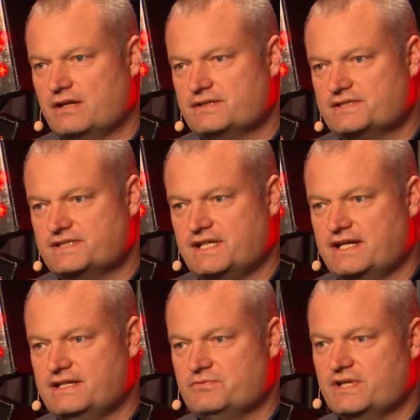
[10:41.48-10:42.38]

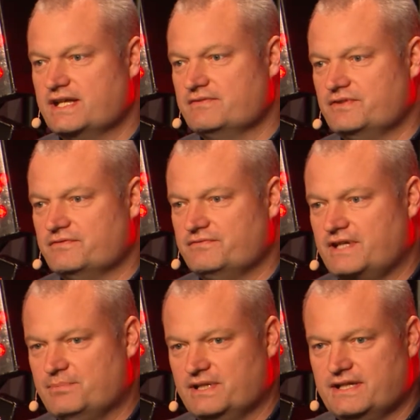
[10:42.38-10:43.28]
Stayed with it for a
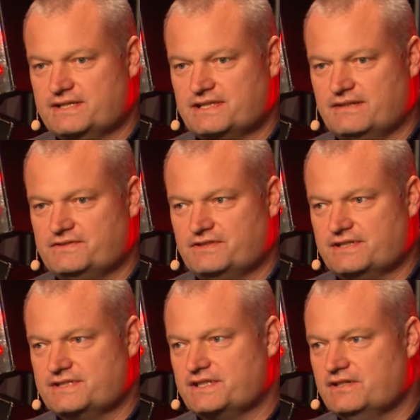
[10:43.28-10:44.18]
couple of years after
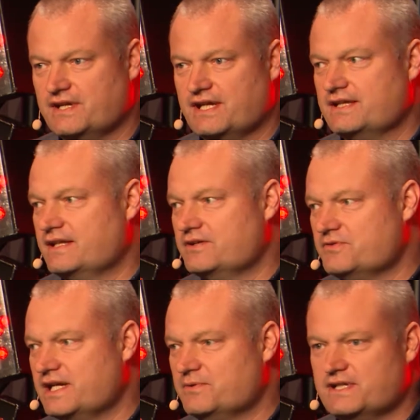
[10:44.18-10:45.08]
I sold it, and then I
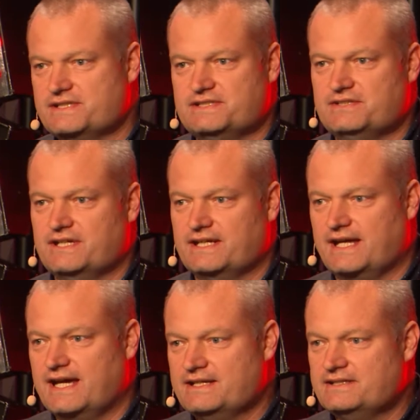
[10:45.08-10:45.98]
really wanted to do it
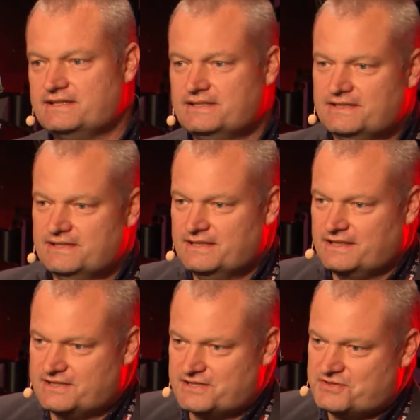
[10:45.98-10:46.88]
again,
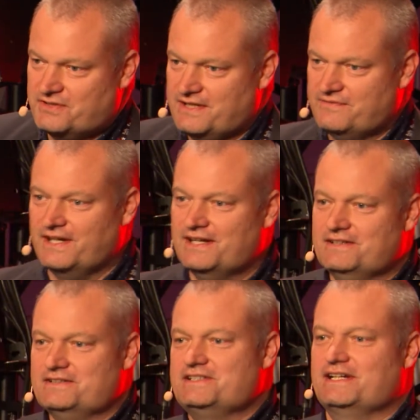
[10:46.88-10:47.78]
because it's really fun
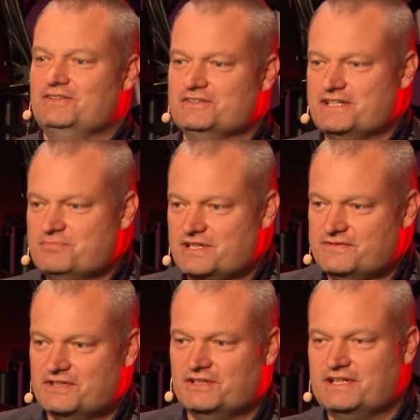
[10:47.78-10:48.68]
and technology had
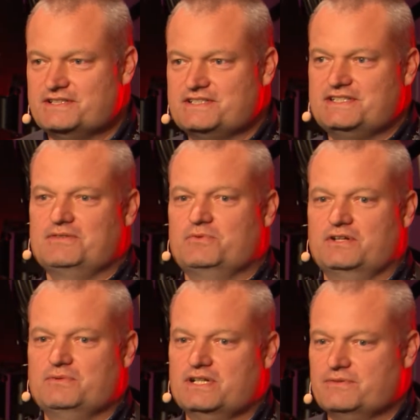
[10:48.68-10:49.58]
moved on. I just didn't want
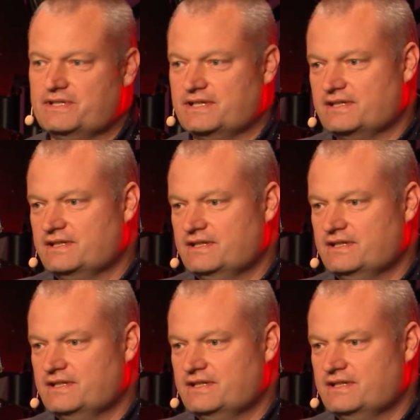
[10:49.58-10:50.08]
to work with a